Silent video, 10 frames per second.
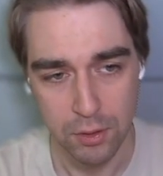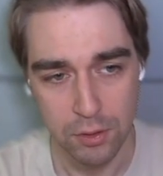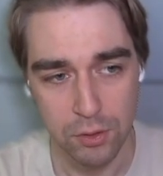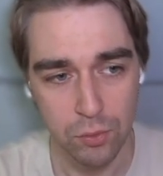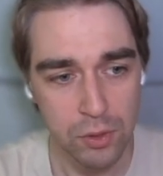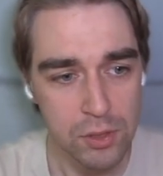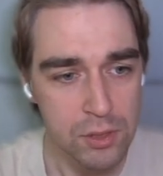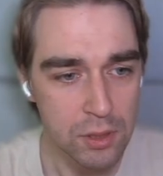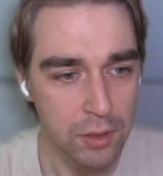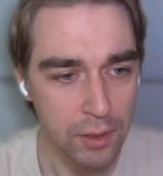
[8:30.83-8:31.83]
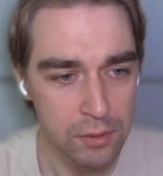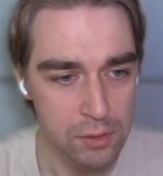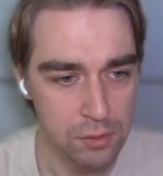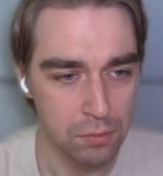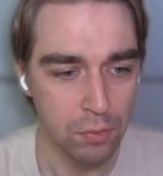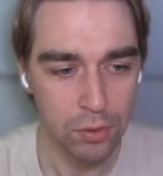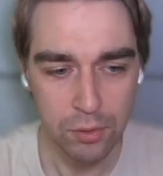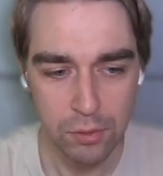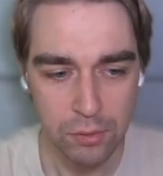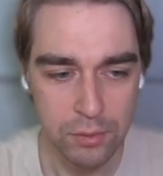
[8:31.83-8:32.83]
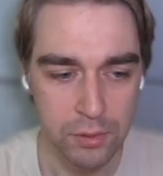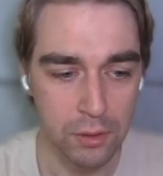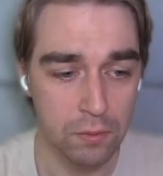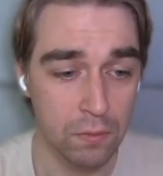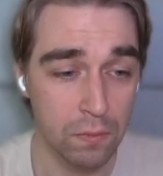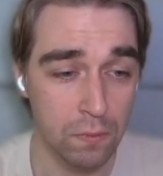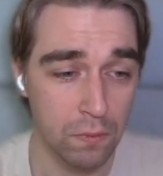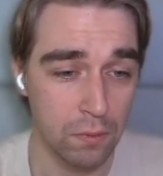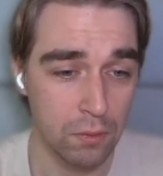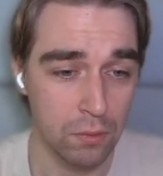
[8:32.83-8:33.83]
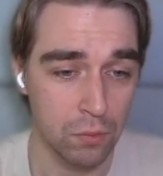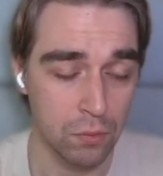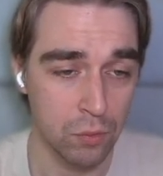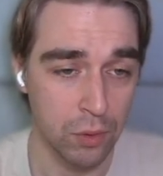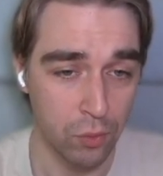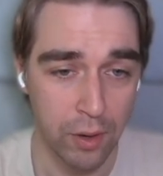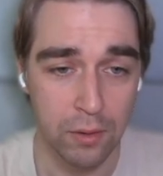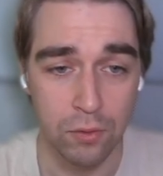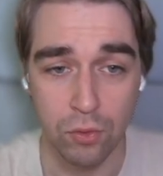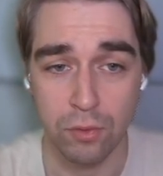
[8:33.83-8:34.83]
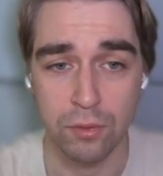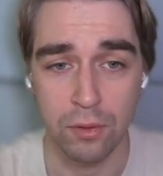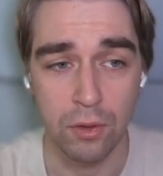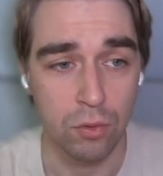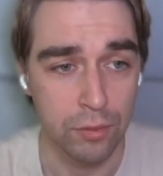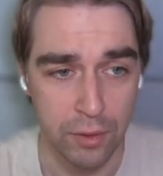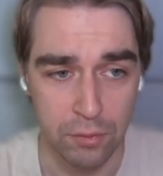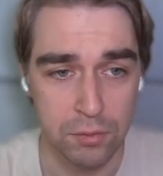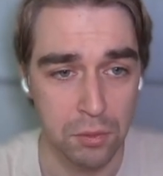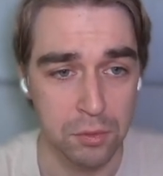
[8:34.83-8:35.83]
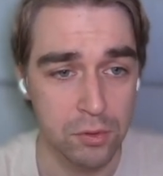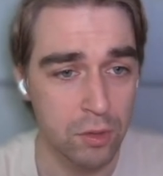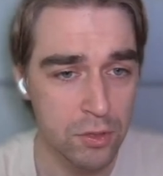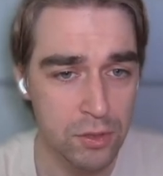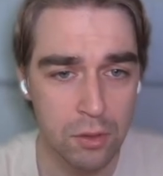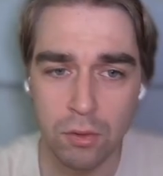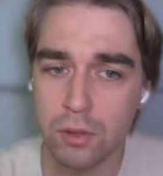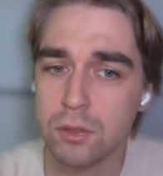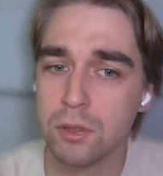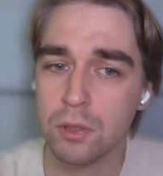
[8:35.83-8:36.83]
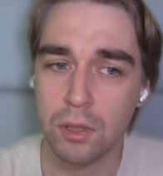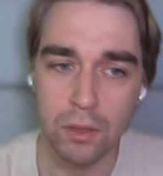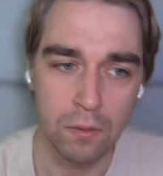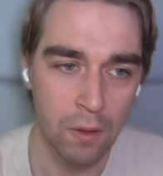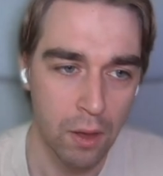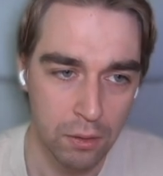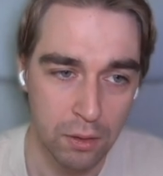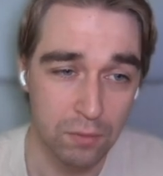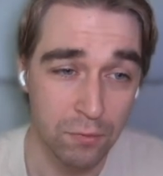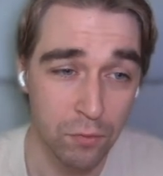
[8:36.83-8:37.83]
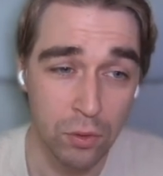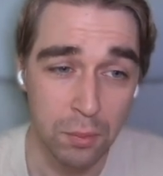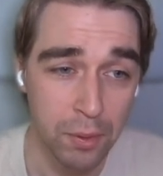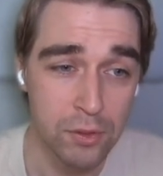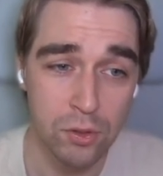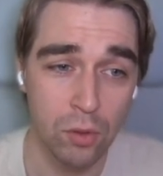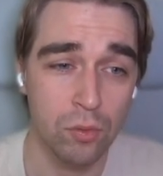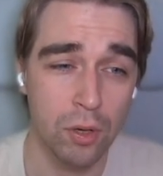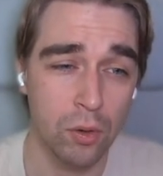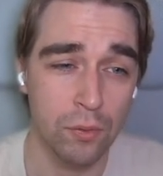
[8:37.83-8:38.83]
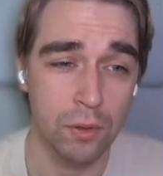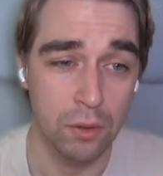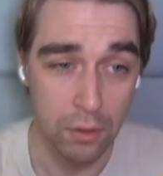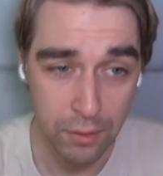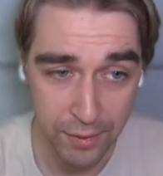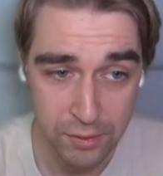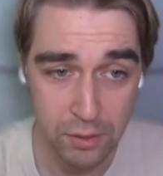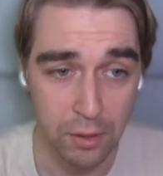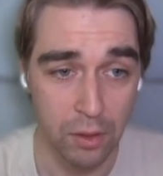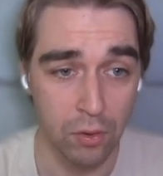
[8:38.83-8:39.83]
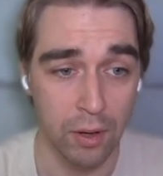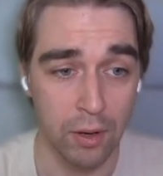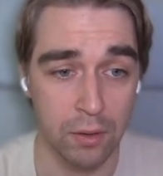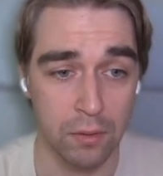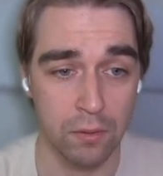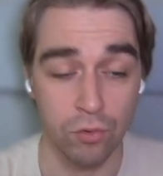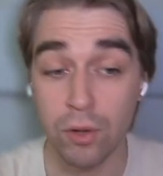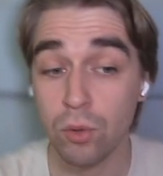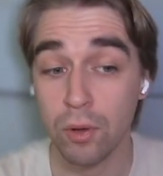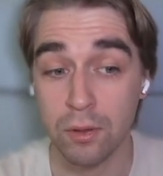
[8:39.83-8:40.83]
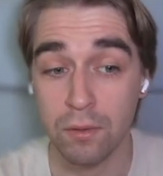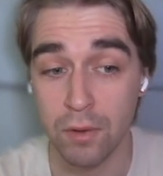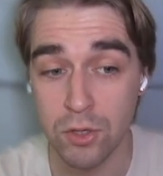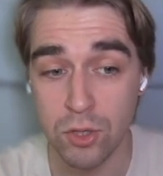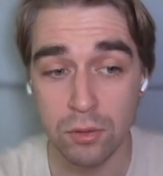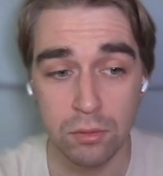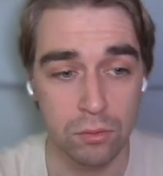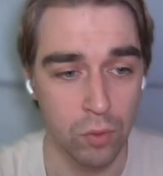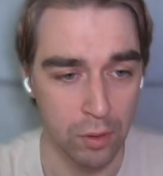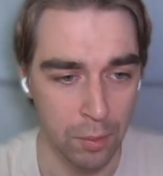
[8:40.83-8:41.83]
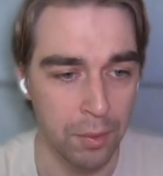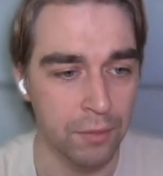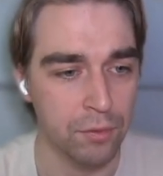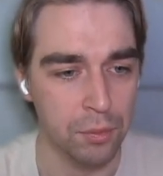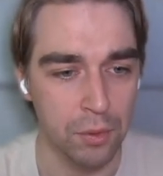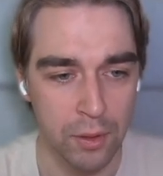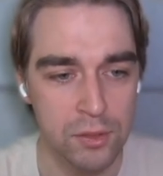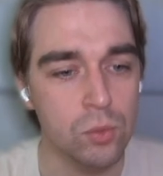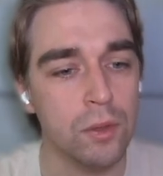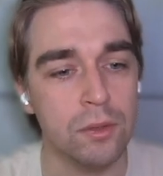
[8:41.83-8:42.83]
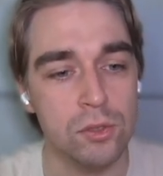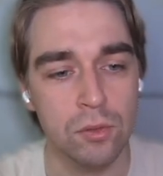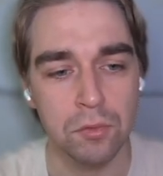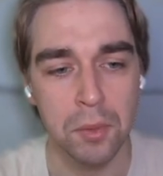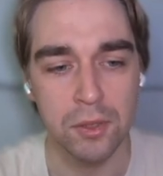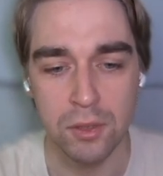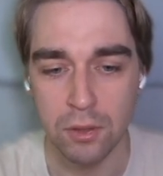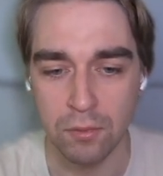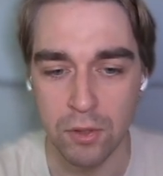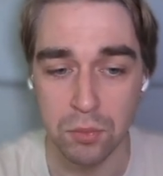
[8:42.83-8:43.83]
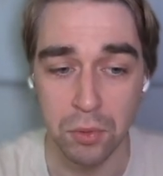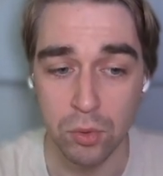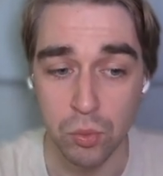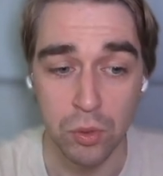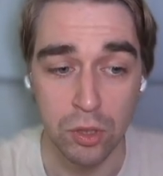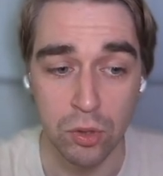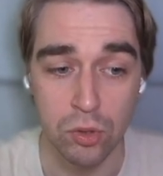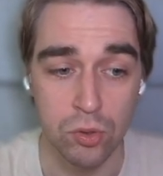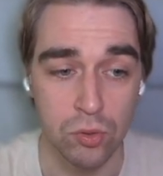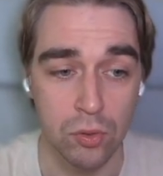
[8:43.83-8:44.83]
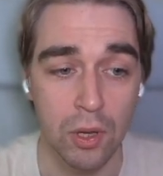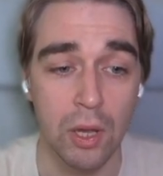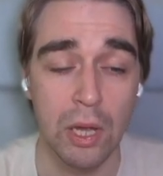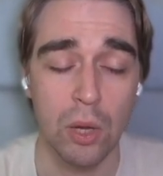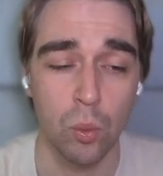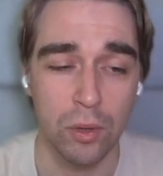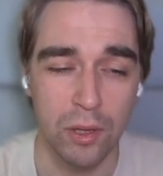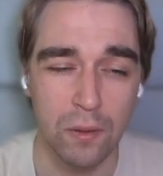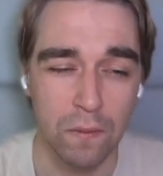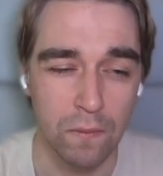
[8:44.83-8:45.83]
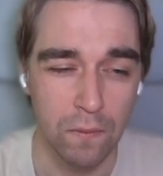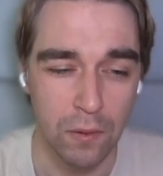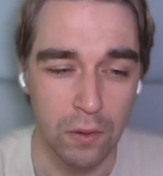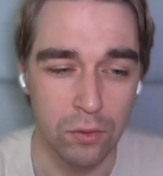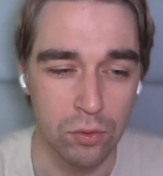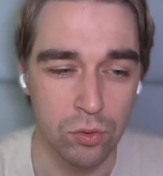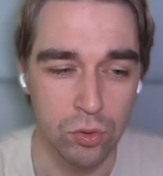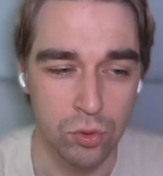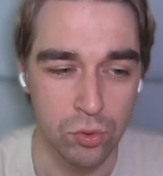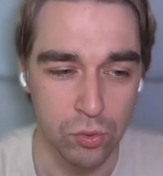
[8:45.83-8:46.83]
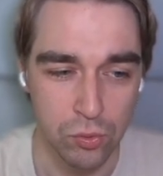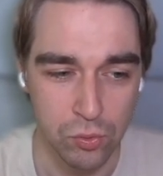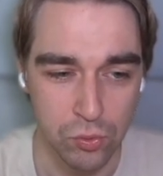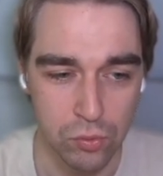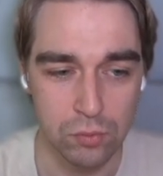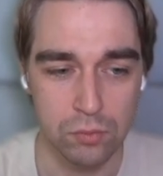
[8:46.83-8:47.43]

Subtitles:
So this is the dense model that we created during the Neural Networks from the Scratch series. It's fully based only on the dense layer and the ReLU activation, apart from the last one, the softmax activation, because we need it to